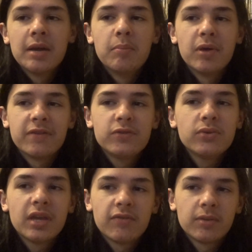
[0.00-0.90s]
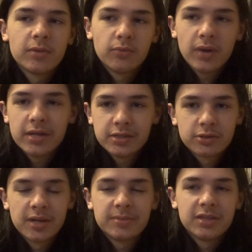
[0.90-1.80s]
but if you give him the right
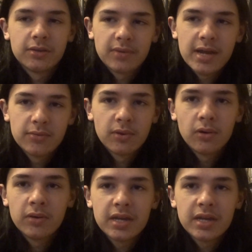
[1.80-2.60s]
script and the right role,